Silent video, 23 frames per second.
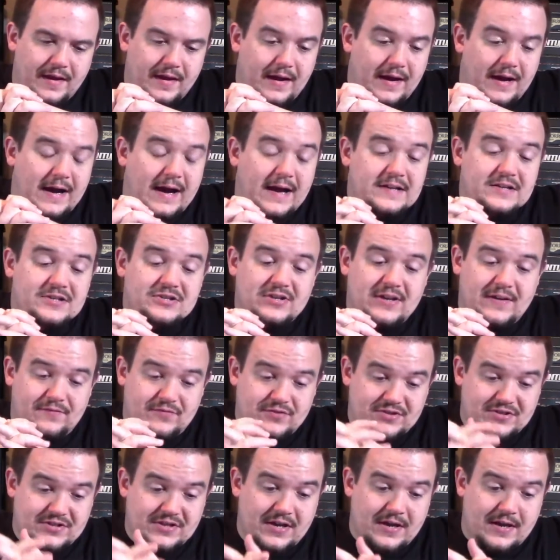I just have to
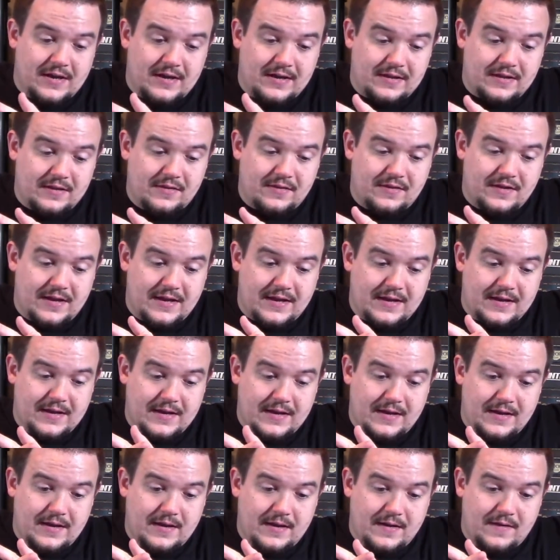say that
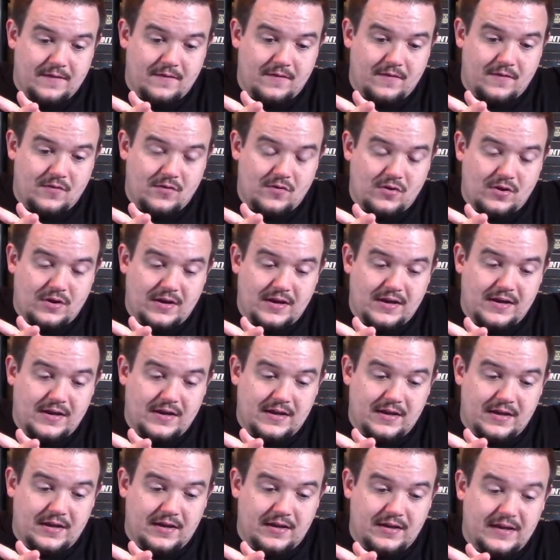
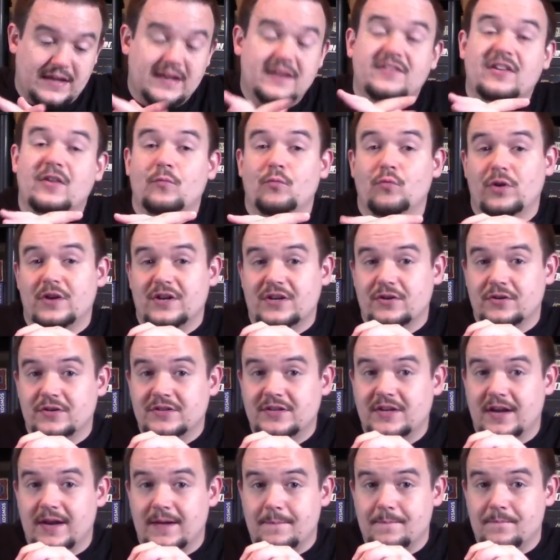it is a really good
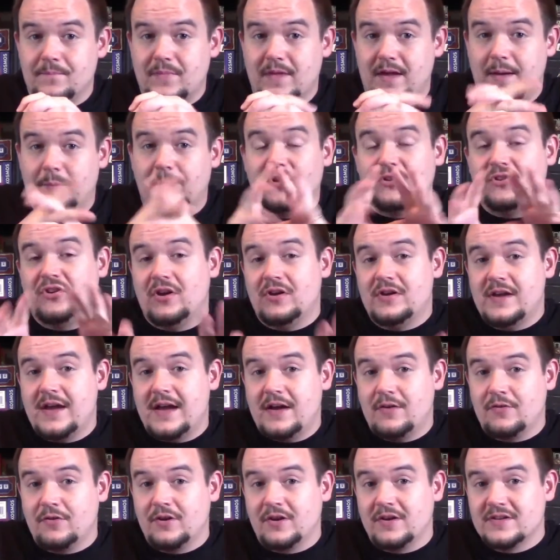game. I'm going to tell you
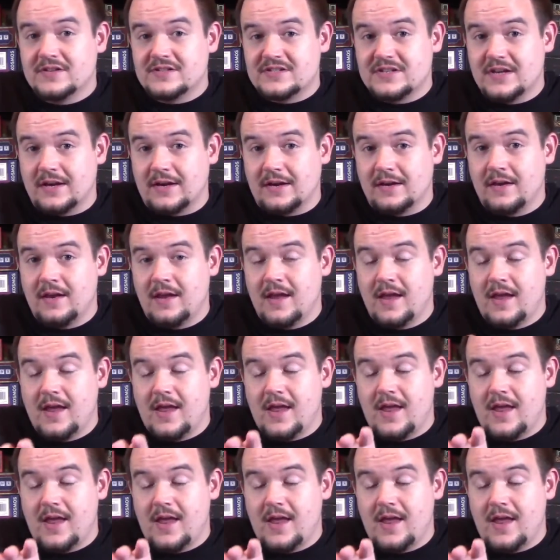how good in a second.